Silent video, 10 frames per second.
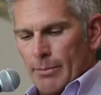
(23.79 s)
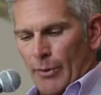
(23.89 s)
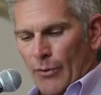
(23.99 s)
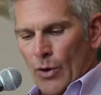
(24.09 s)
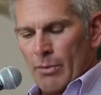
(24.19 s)

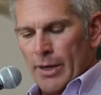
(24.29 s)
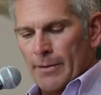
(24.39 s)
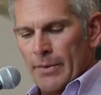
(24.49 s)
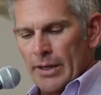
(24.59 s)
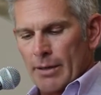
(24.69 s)

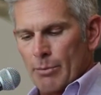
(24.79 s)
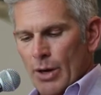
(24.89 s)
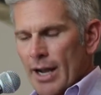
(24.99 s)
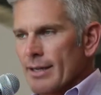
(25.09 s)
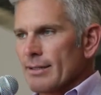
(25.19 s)
Performa, again,
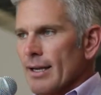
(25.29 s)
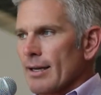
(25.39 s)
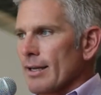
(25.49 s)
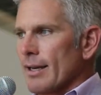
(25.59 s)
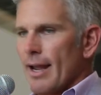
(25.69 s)
Brian,
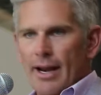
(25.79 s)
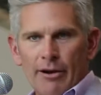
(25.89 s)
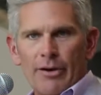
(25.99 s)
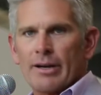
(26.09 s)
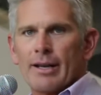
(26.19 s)
Doug, and
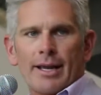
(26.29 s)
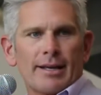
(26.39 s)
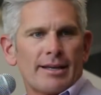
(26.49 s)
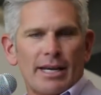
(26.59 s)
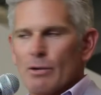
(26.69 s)
Aaron
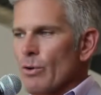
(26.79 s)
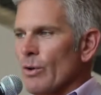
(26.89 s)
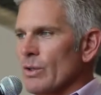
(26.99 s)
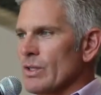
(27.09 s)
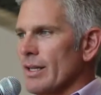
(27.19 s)
had key
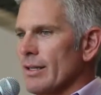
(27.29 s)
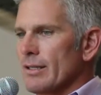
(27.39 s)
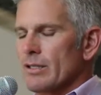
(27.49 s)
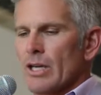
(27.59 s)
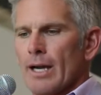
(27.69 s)
roles on
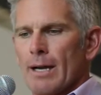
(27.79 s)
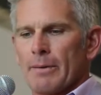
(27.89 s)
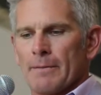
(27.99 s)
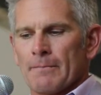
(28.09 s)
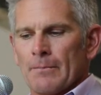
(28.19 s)
this
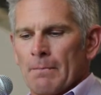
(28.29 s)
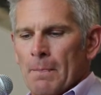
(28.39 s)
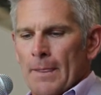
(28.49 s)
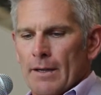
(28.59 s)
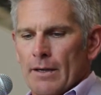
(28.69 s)
job, and
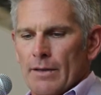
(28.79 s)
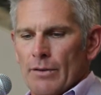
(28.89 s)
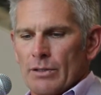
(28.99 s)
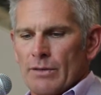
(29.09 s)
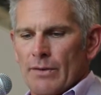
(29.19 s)
uh,
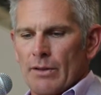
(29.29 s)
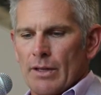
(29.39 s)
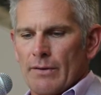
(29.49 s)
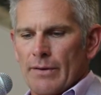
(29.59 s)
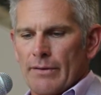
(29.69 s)
those of you
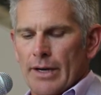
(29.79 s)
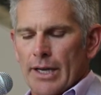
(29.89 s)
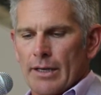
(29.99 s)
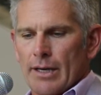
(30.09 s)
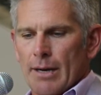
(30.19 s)
that have ever
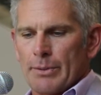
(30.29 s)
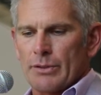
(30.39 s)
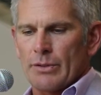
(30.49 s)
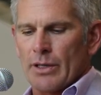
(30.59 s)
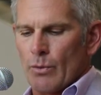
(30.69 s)
had an
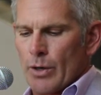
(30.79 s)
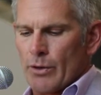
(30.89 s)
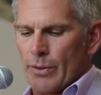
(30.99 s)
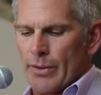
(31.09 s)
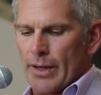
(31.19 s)
opportunity to
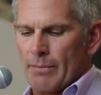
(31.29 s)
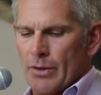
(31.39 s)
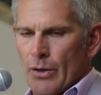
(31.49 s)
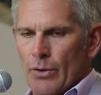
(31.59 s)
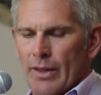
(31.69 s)
work with them
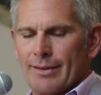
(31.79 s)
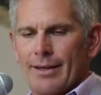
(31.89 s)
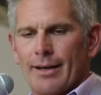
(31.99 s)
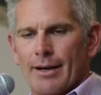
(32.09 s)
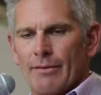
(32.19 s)
know that
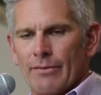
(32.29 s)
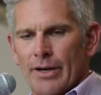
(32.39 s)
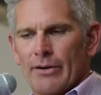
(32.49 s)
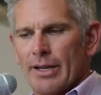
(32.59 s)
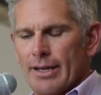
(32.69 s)
they are
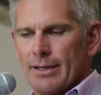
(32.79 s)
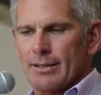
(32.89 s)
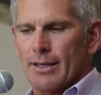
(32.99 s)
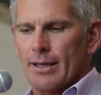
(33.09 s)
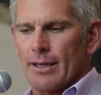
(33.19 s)
very
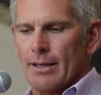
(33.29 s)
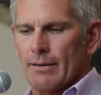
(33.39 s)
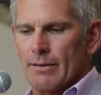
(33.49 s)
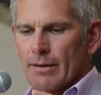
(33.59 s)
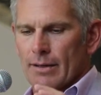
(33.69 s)
easy
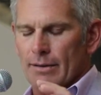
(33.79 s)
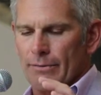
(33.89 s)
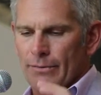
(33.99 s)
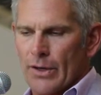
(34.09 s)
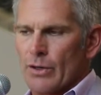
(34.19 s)
and uh,
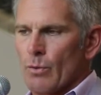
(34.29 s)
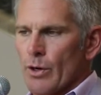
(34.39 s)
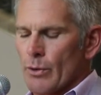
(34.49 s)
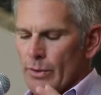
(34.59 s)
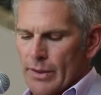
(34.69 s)
fun to
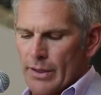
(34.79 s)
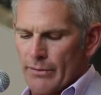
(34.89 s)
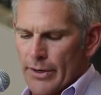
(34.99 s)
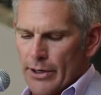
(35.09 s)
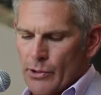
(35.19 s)
work with and are
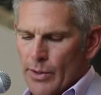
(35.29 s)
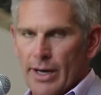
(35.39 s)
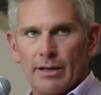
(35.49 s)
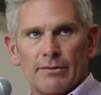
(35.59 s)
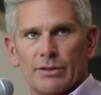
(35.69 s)
very
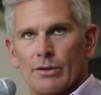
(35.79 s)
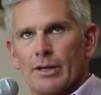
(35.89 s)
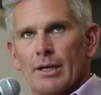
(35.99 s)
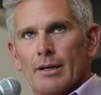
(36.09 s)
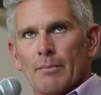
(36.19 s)
creative.
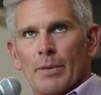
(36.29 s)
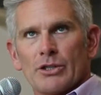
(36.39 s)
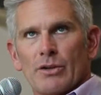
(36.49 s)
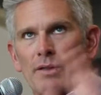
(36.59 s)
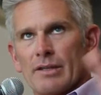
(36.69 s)
So
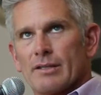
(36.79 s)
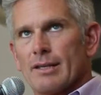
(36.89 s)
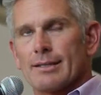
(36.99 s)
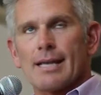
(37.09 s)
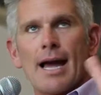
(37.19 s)
much of this
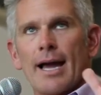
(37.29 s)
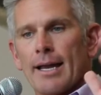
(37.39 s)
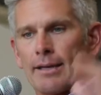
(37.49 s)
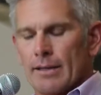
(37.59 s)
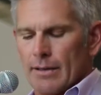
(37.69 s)

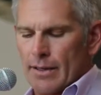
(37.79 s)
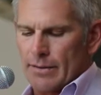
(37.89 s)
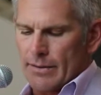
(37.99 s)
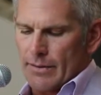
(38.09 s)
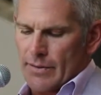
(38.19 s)
design and,
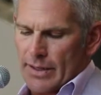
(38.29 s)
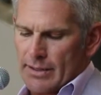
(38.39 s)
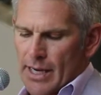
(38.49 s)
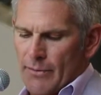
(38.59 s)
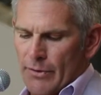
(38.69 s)
and
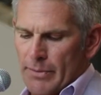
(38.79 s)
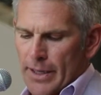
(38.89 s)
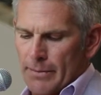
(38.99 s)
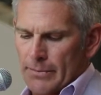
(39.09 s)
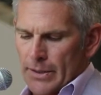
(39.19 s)
things came from
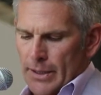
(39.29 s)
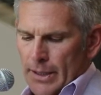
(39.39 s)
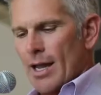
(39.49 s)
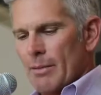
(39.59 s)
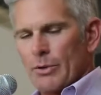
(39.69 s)
them.
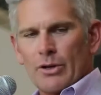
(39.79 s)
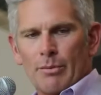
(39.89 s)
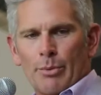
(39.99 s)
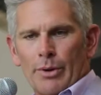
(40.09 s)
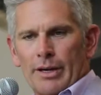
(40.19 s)
I am
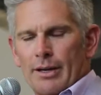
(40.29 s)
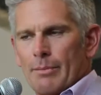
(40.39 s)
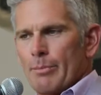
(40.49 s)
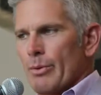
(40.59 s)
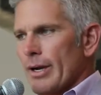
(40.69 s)
going to bring
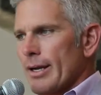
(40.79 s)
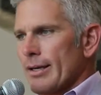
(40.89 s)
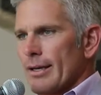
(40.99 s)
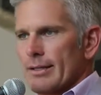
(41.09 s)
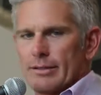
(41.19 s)
up
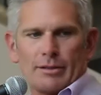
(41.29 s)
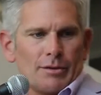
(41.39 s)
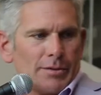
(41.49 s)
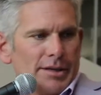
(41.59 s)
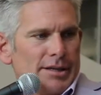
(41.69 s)
Brian
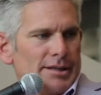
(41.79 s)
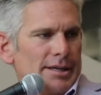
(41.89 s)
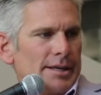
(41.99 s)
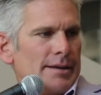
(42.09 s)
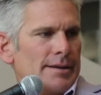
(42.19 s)
Netzel, where is
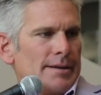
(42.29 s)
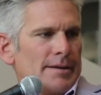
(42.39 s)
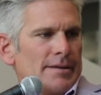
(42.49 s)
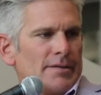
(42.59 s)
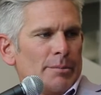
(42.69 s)
he?
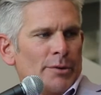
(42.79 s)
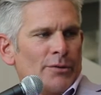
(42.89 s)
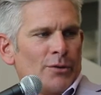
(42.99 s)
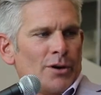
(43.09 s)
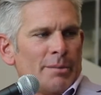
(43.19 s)
From
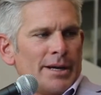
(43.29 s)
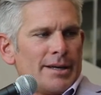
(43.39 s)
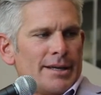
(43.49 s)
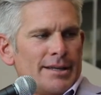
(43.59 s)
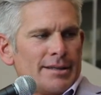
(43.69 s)

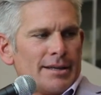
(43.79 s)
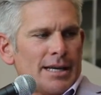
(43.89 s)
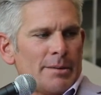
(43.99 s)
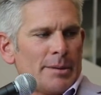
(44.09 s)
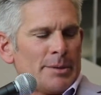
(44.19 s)
Performa, and he's going to
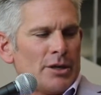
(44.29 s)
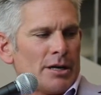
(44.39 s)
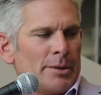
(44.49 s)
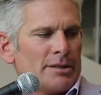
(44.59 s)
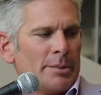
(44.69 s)
come up and
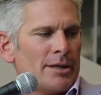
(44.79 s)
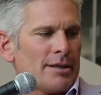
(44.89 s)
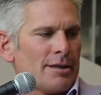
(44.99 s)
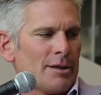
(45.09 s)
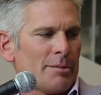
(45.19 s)
talk about the
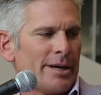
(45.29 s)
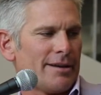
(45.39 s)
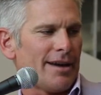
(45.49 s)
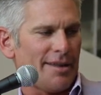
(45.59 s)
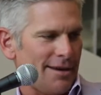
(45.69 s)
building a little bit,
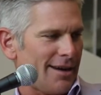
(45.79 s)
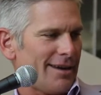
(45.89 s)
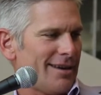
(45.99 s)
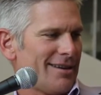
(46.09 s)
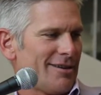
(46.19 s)
I think,
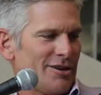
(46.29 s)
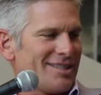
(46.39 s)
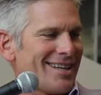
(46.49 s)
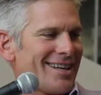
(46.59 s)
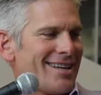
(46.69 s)
or
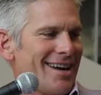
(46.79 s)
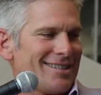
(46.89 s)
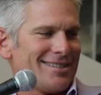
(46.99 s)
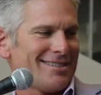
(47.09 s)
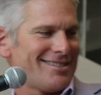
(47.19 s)
sing and
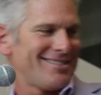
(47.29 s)
dance.